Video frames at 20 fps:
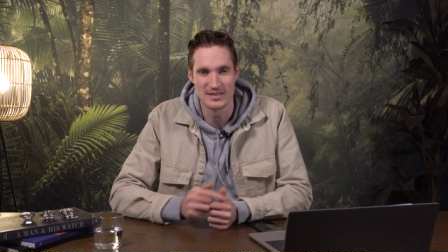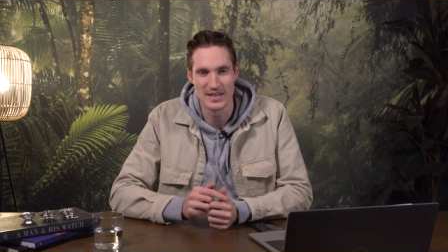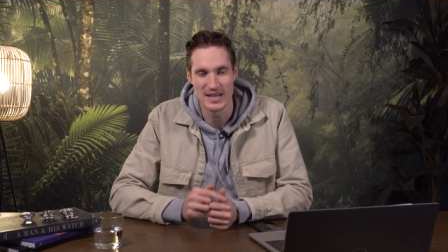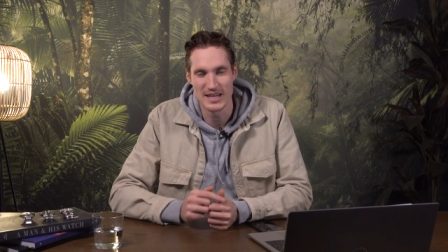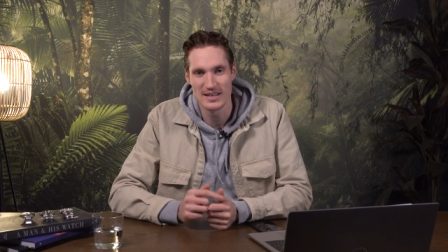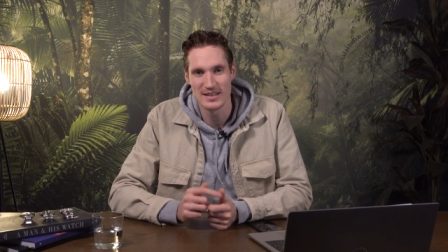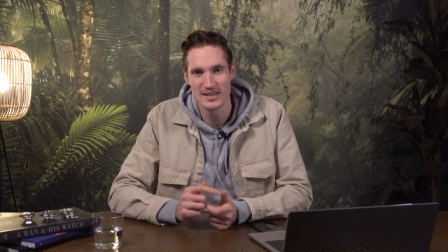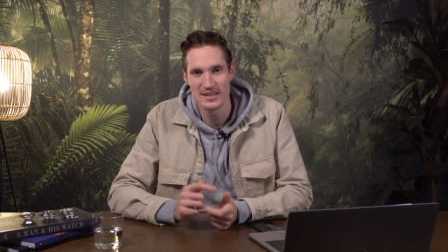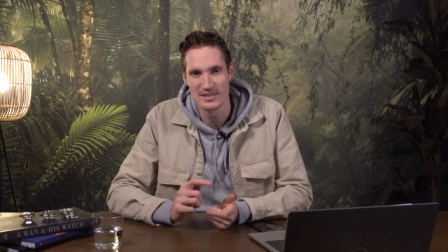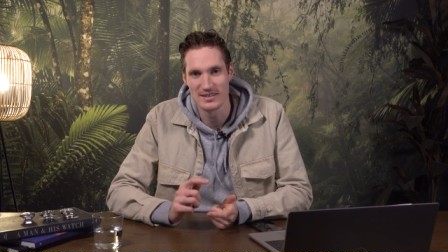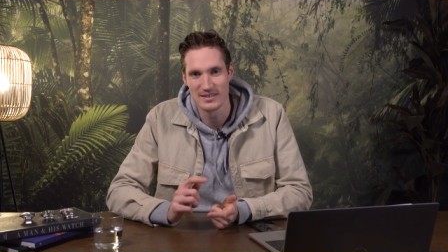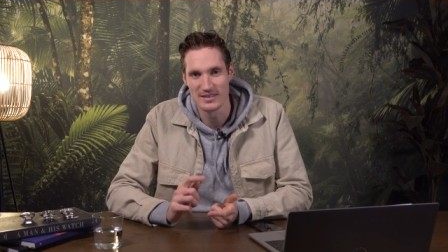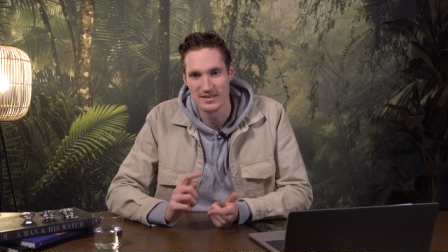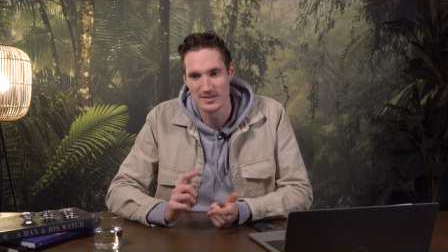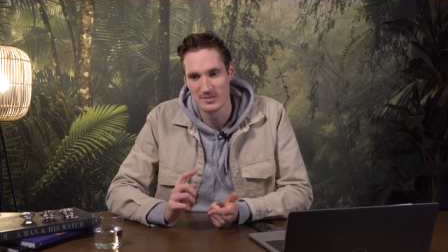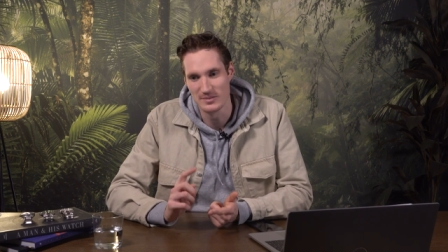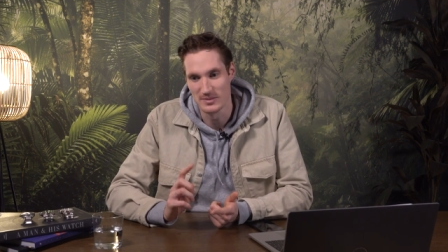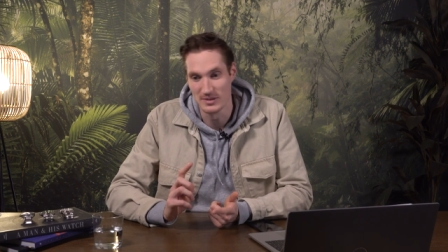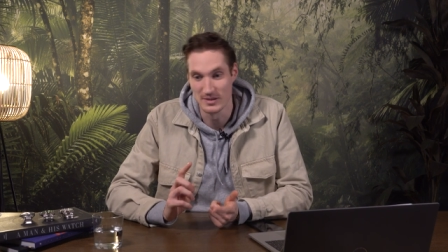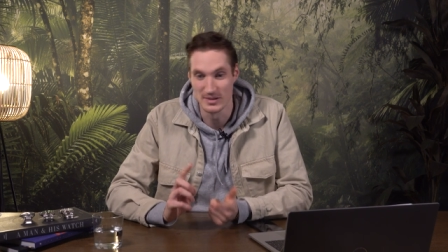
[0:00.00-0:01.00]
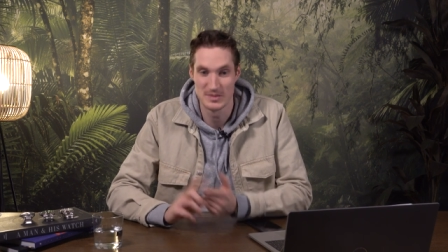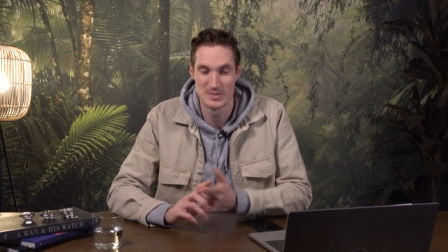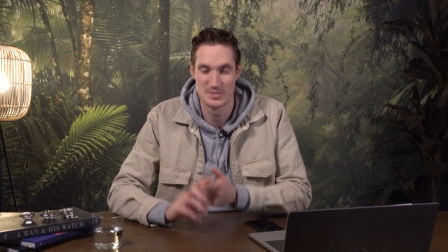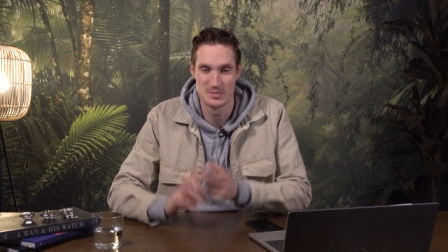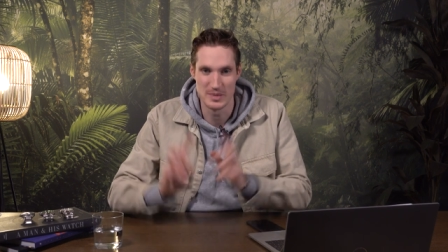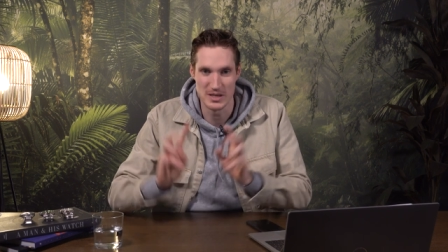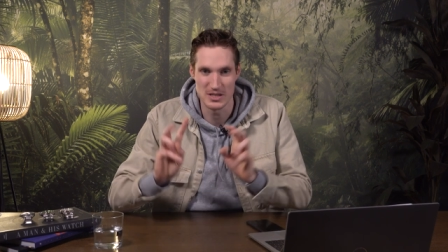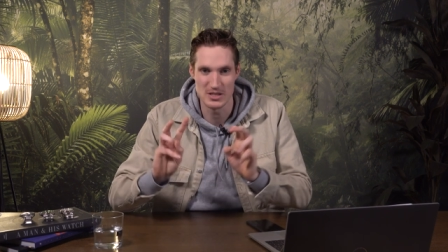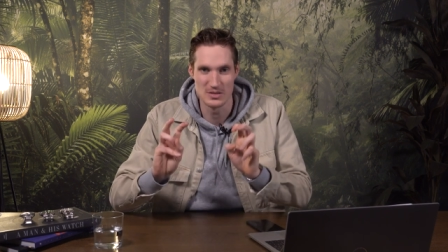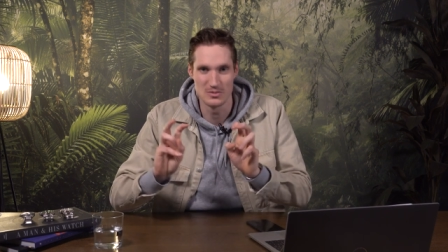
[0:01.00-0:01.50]
A daily, um, a
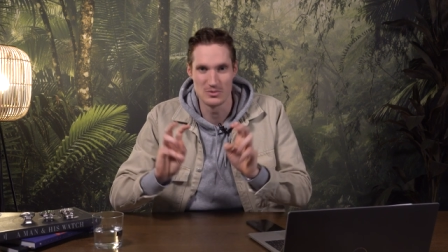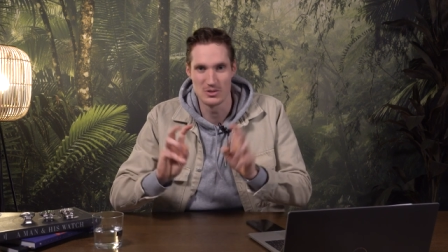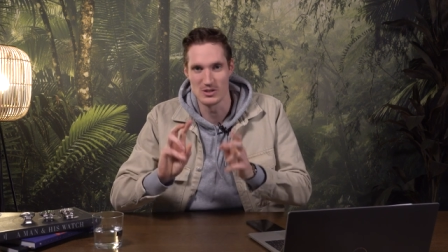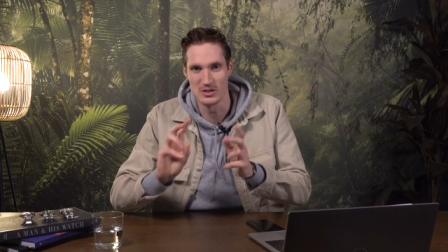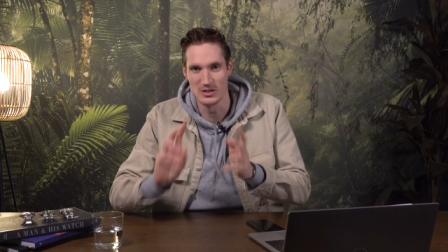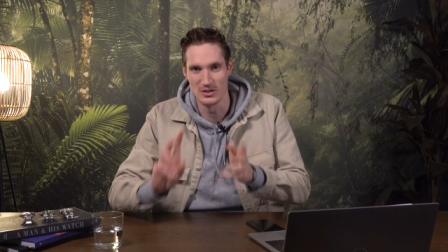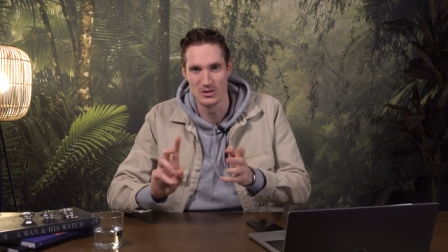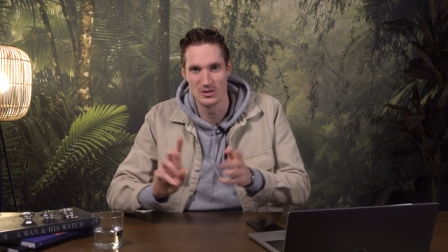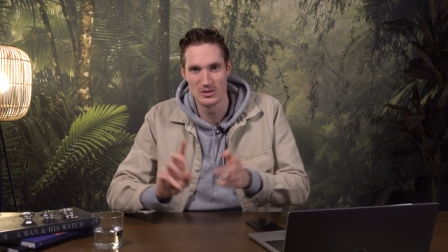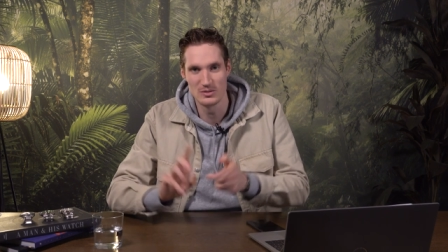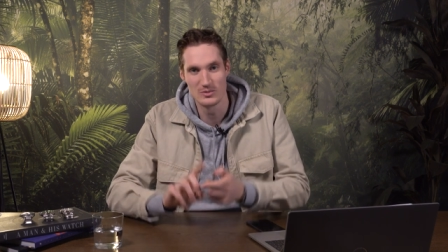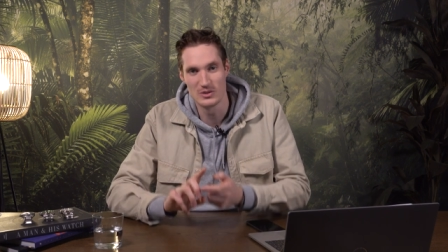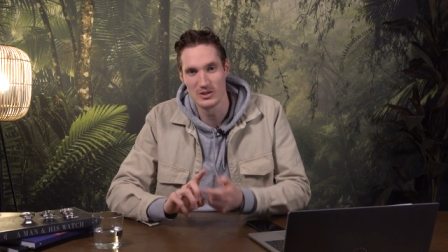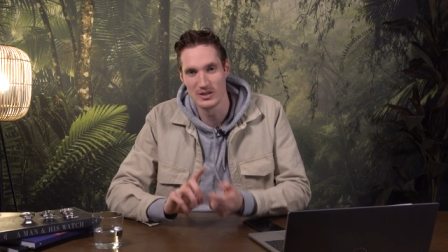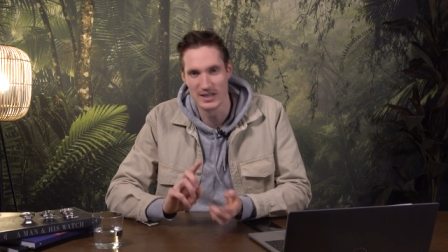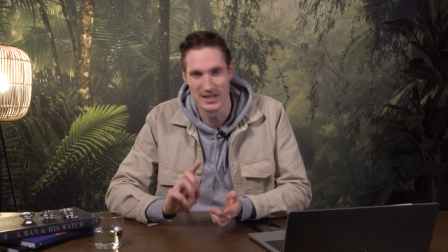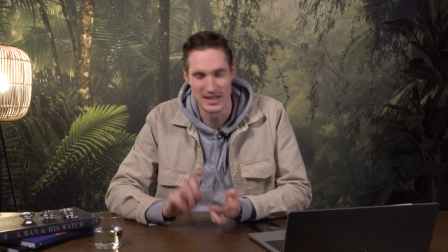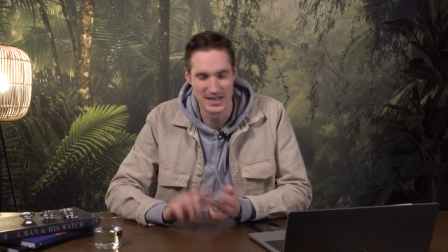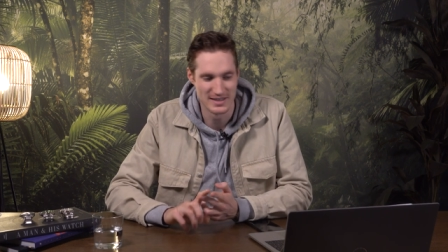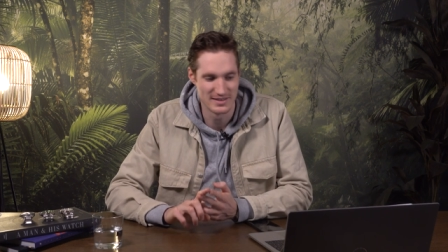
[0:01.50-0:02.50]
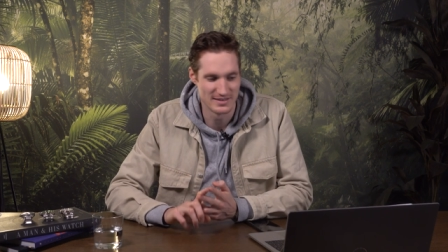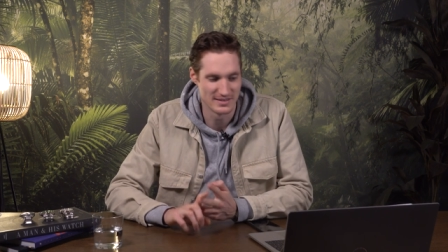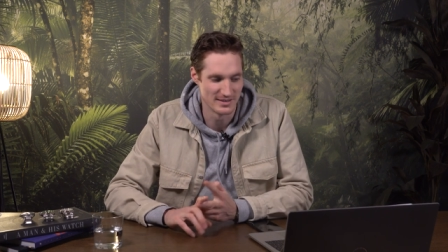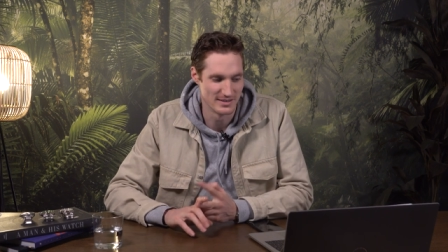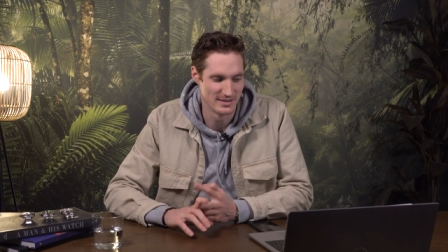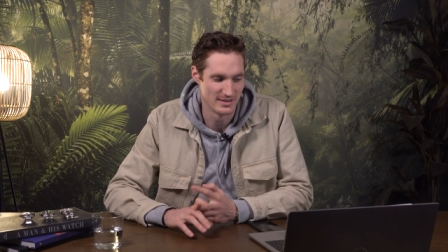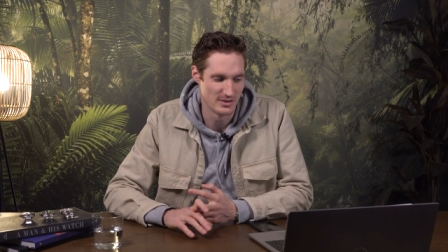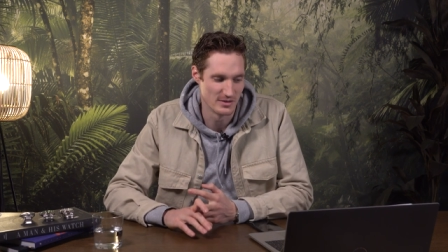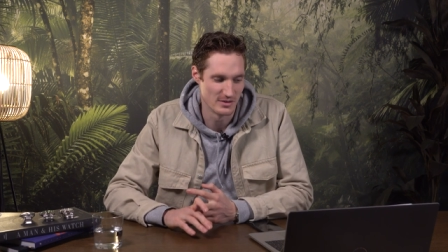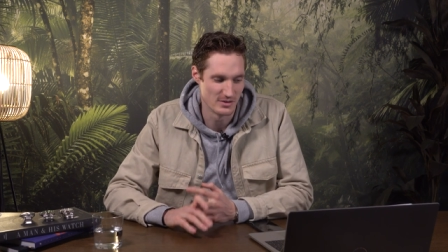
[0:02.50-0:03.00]
special watch, a gold one
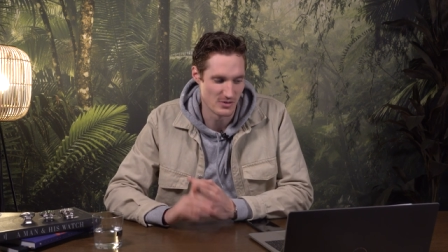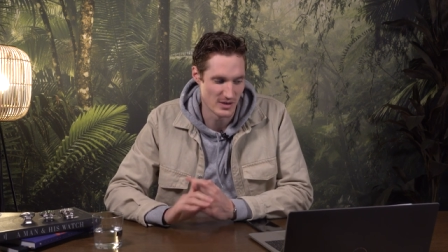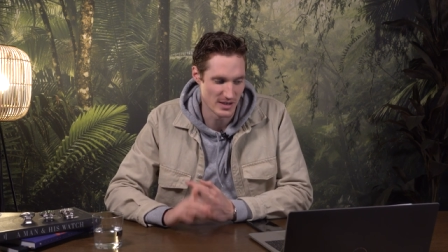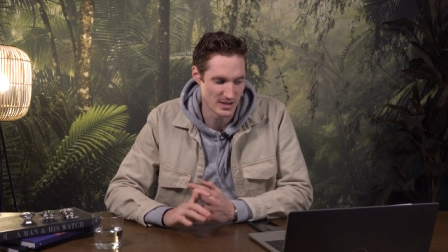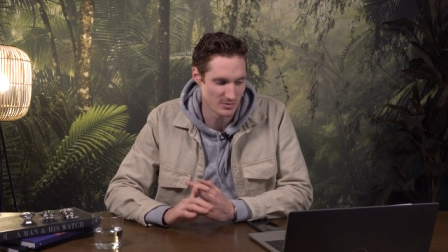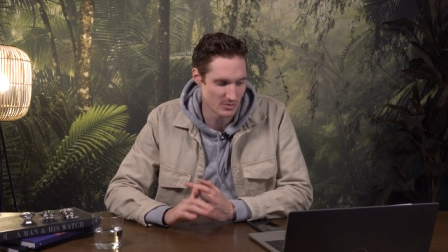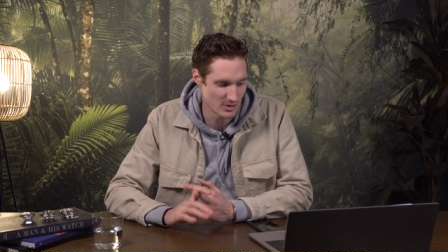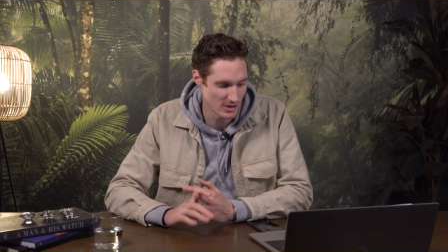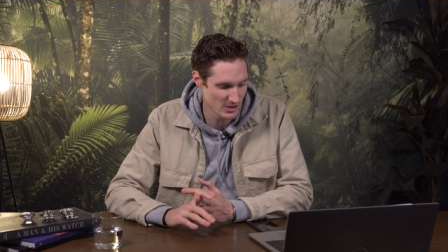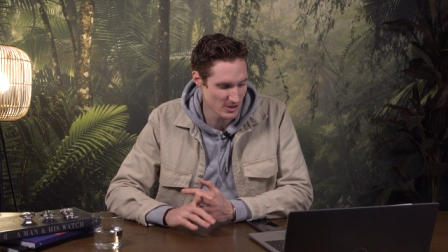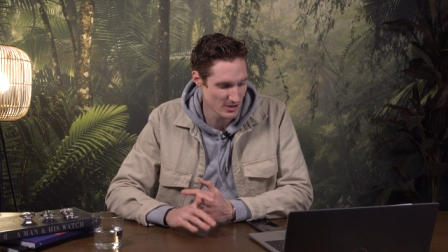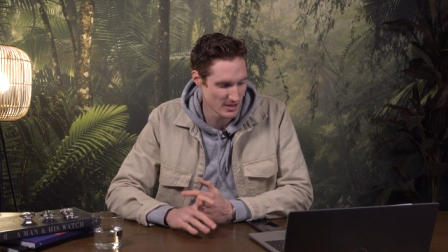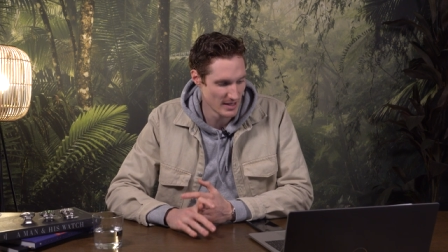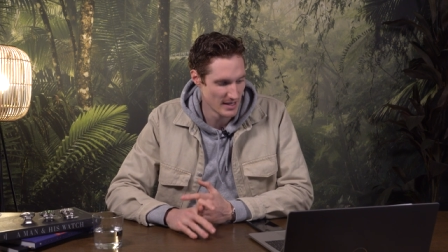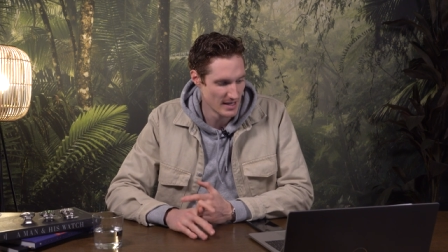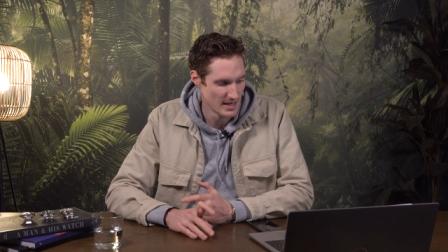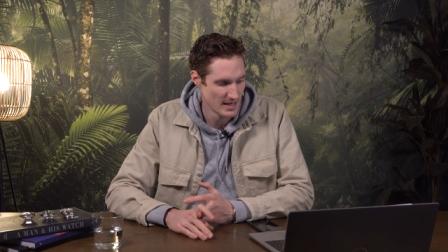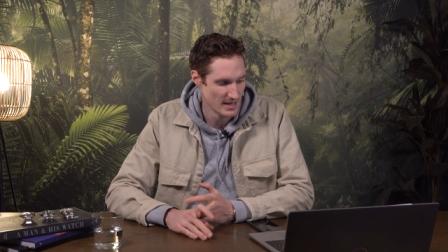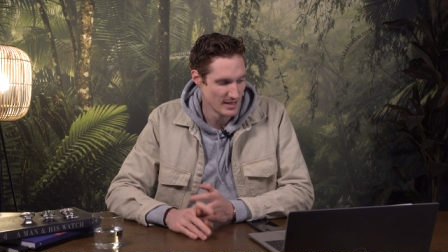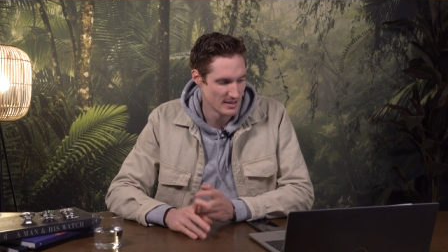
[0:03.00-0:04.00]
and a dress watch.